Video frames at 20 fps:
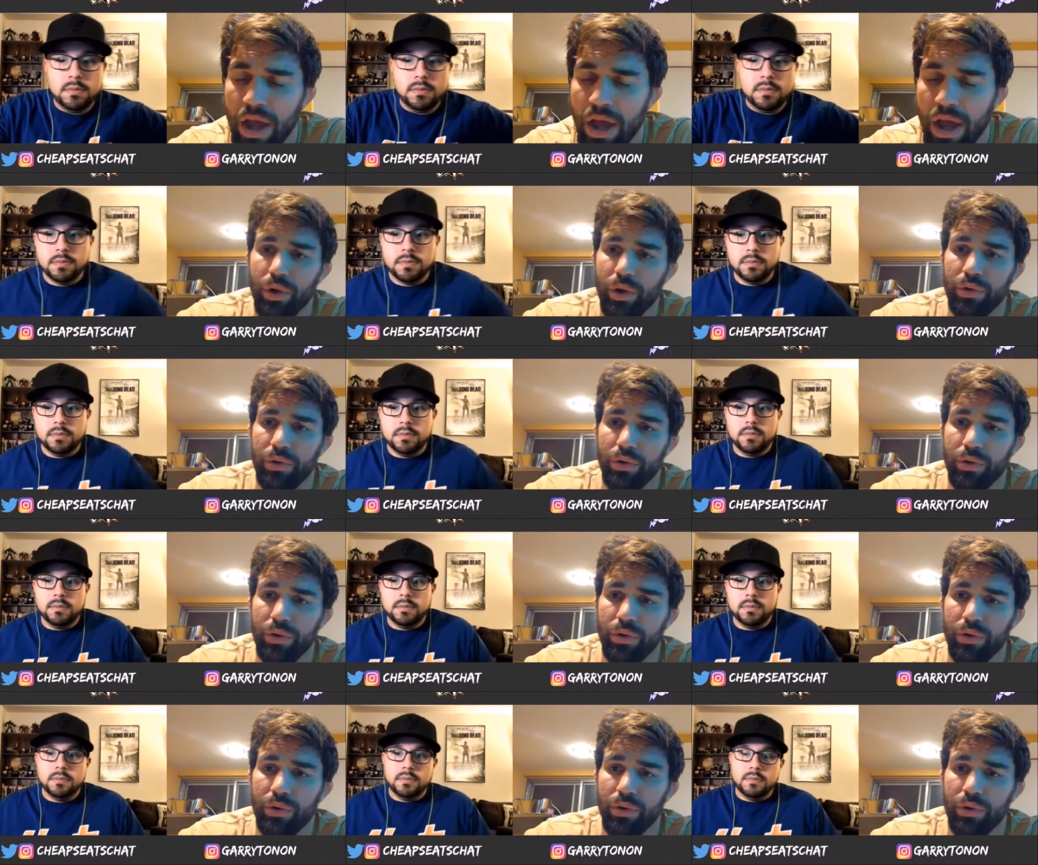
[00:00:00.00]
Speaker 1: But
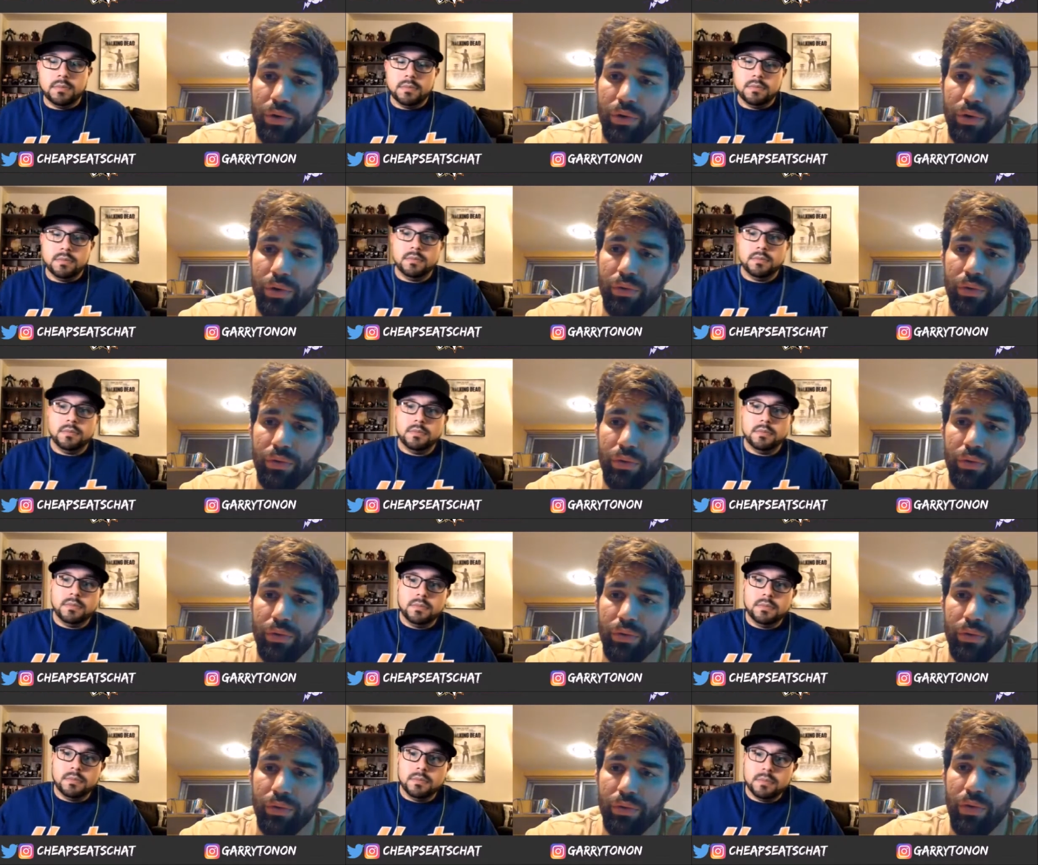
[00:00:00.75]

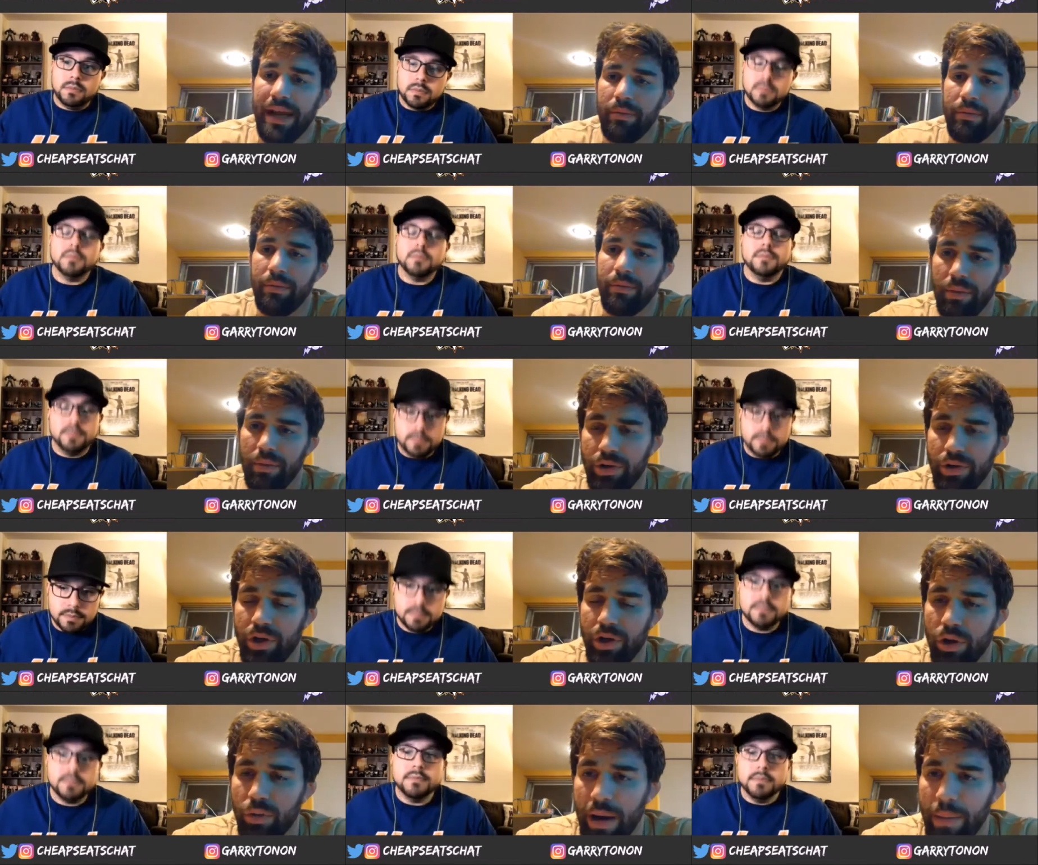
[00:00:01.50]
Gordon,
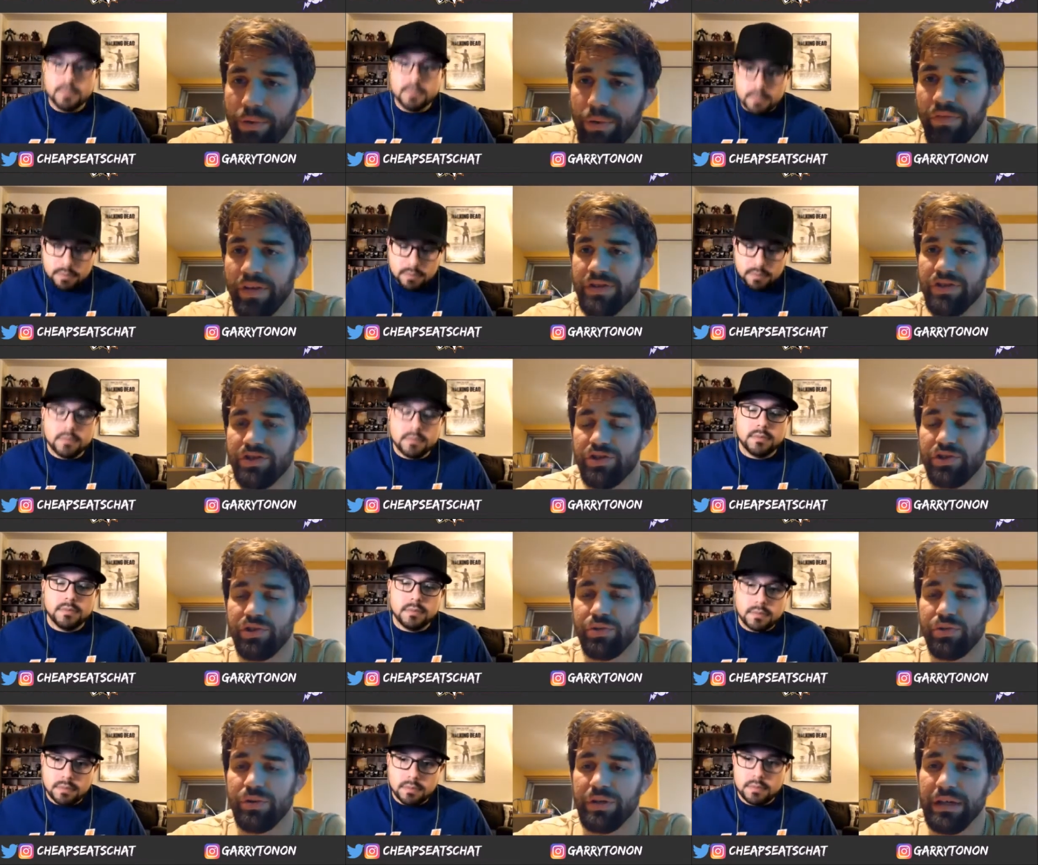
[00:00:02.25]
you know, my previous
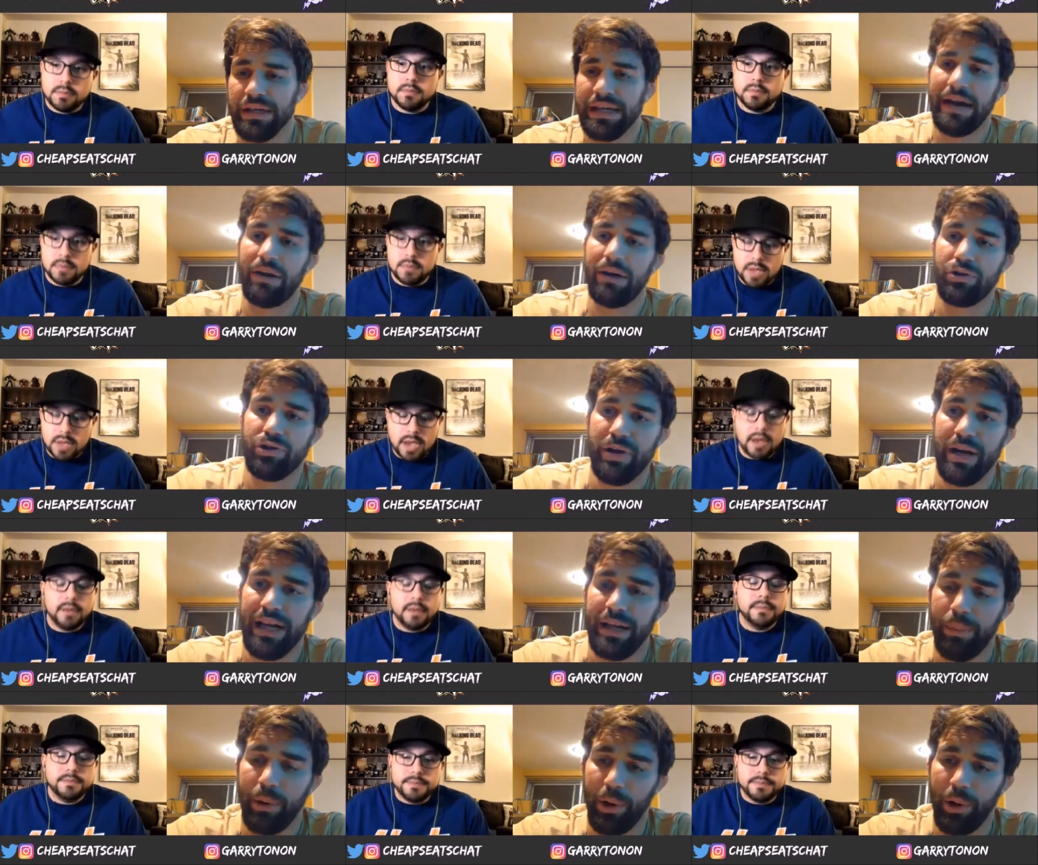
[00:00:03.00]
student, now
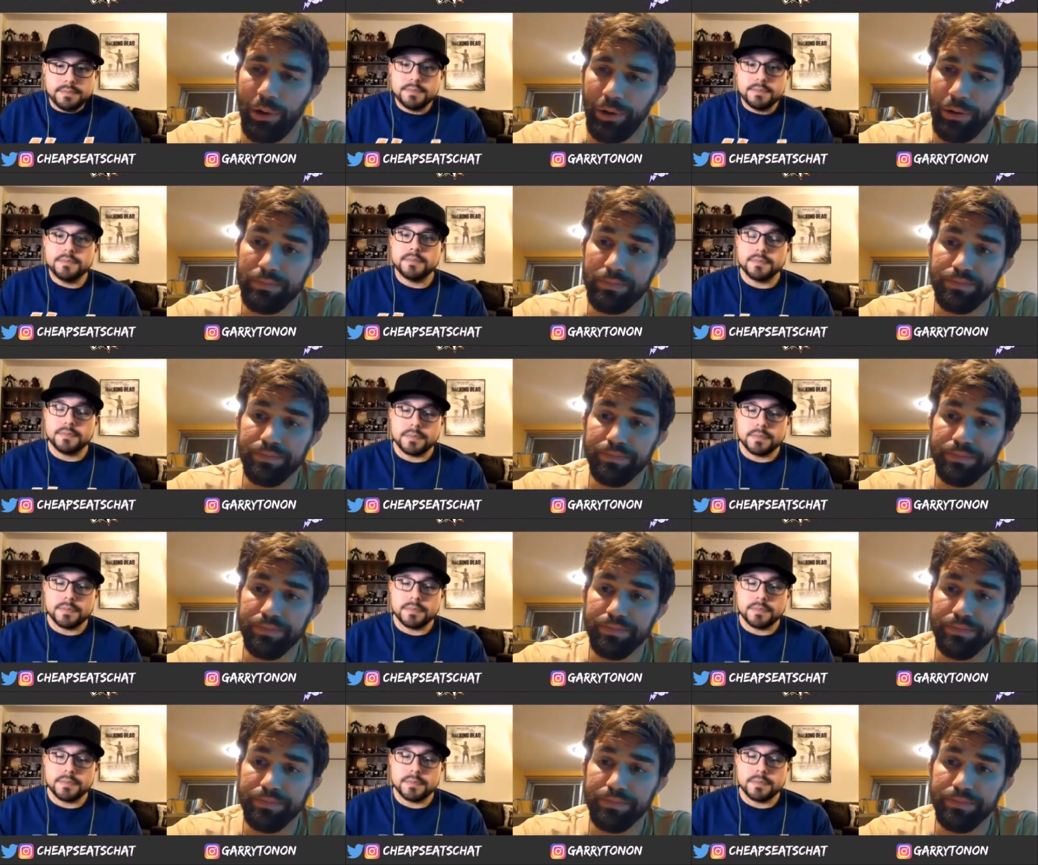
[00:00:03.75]
training partner,